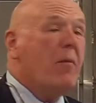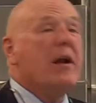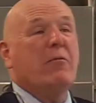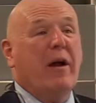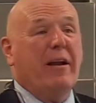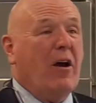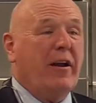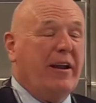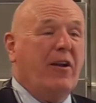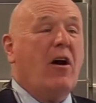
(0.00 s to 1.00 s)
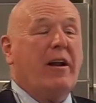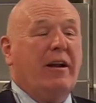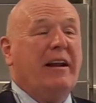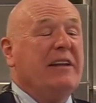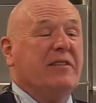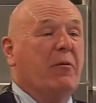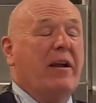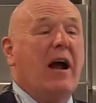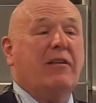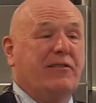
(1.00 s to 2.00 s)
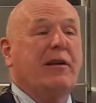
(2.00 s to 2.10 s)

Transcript: money ready. You can audit it easy right now, it's